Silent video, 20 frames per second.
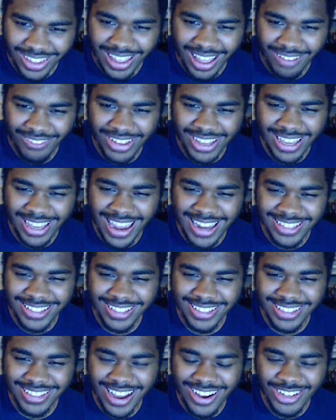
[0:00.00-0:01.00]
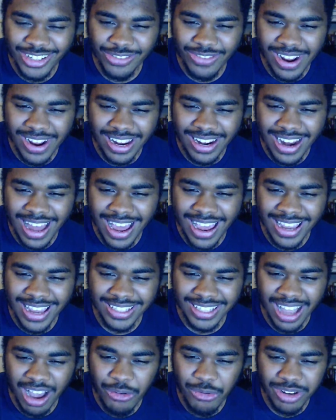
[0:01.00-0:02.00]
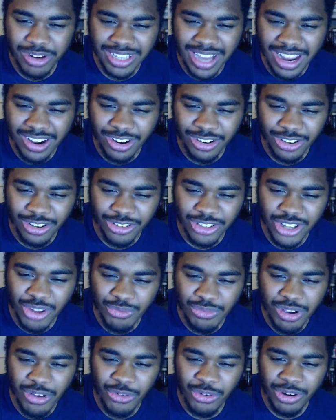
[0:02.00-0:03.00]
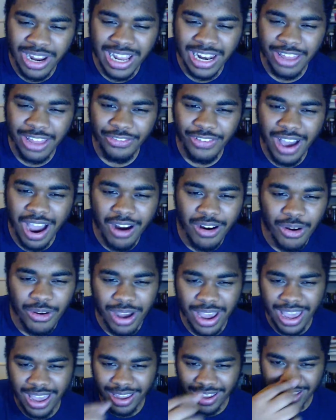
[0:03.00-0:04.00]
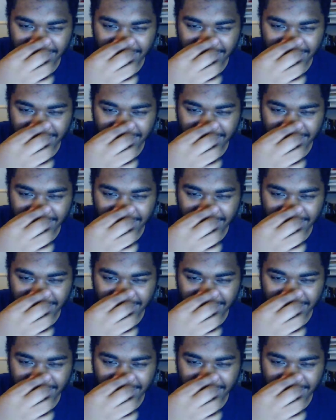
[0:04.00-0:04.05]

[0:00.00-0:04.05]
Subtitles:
A vacation sounds really nice. I wish I could go somewhere really far away.